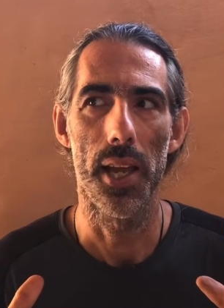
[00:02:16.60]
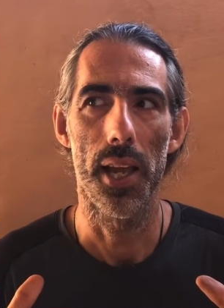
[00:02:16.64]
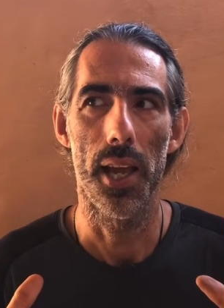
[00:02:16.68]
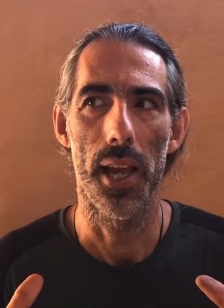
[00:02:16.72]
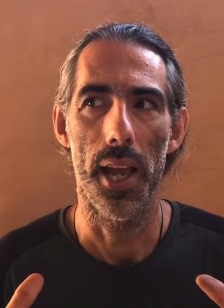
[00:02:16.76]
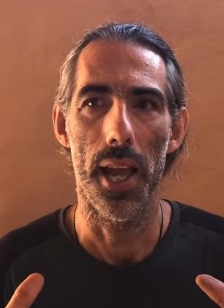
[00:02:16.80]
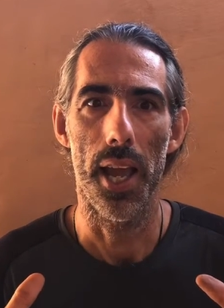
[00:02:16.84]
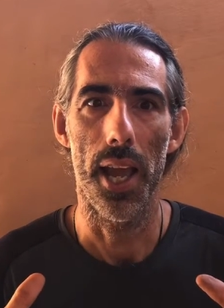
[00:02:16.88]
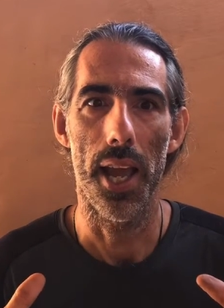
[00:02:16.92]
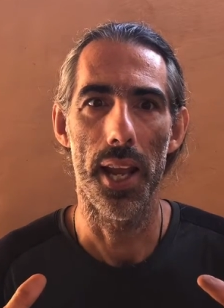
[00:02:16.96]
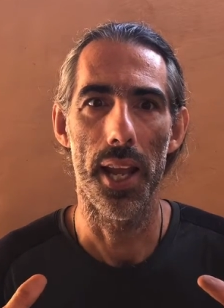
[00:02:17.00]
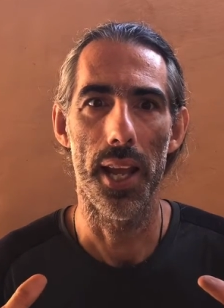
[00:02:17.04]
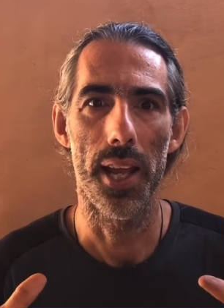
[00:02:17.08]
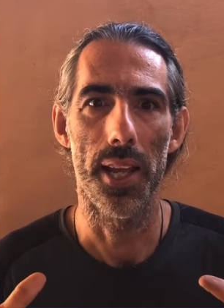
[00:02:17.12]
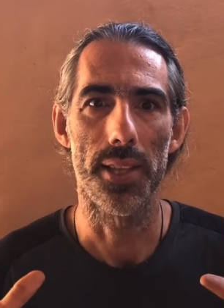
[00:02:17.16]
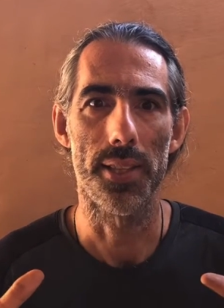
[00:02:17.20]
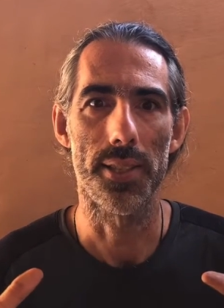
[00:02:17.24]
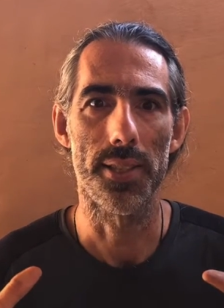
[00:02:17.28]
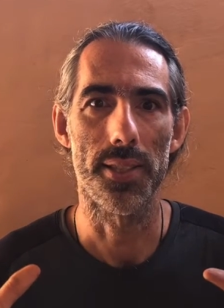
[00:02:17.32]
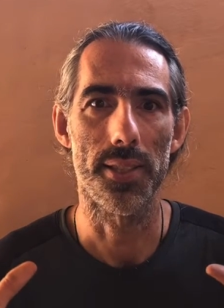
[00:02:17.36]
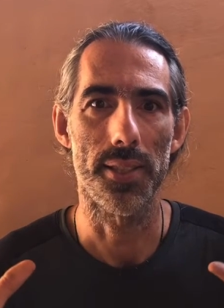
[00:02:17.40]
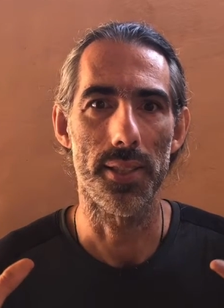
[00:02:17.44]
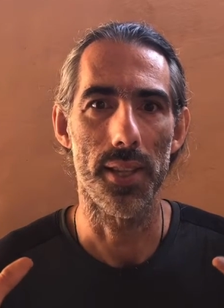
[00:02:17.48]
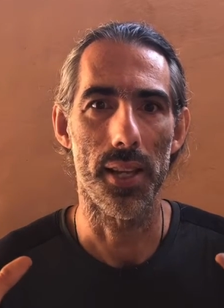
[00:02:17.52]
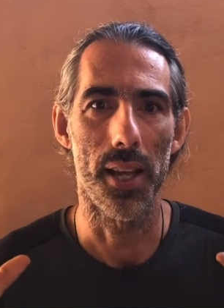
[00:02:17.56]
in
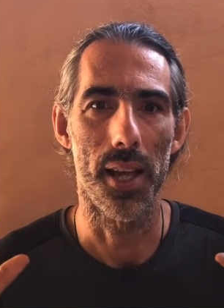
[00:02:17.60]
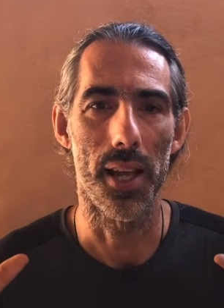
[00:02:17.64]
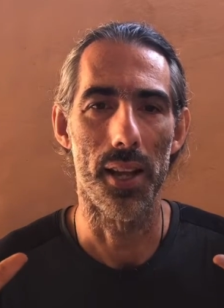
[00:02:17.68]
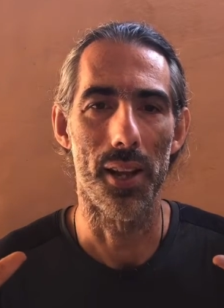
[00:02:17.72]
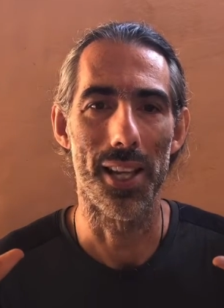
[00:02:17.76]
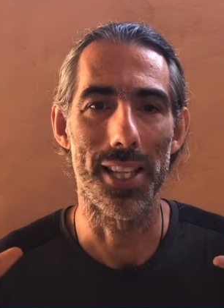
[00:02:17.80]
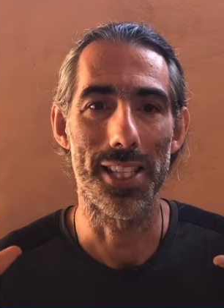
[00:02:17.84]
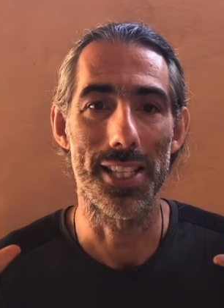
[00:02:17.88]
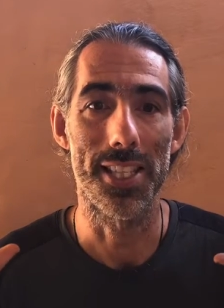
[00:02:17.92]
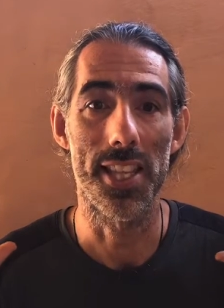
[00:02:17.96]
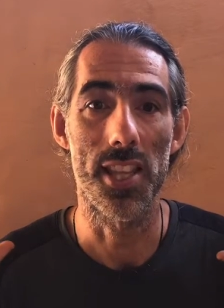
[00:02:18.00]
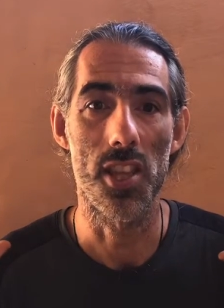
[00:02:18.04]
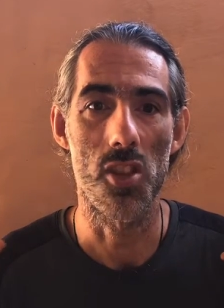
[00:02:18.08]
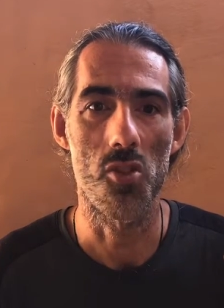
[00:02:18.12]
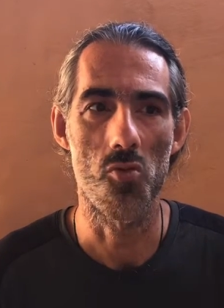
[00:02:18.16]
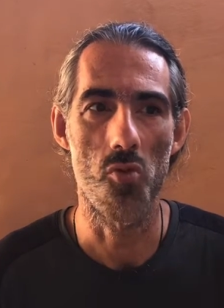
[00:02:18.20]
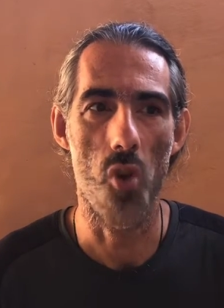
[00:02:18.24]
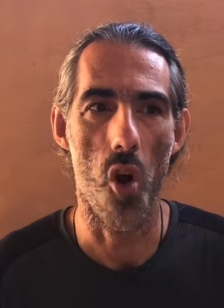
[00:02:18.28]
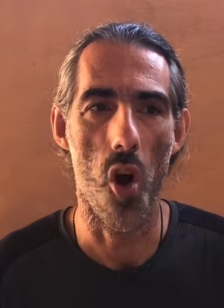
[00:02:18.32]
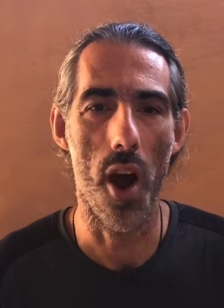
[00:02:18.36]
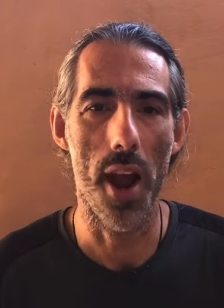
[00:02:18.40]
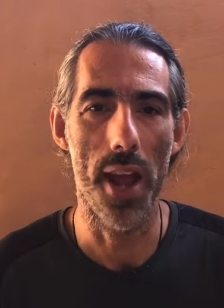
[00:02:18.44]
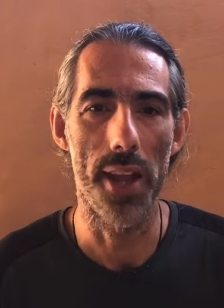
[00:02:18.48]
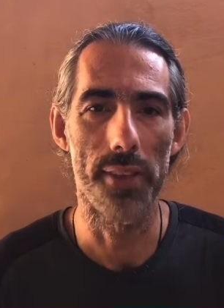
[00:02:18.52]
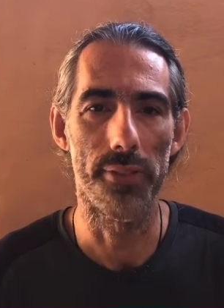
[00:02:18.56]
its
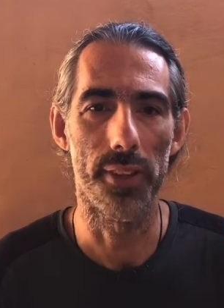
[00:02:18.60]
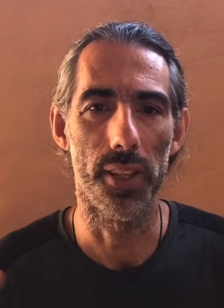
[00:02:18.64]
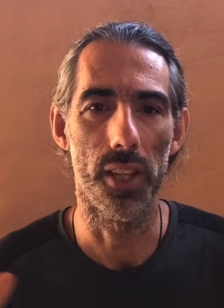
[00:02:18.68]
thriving,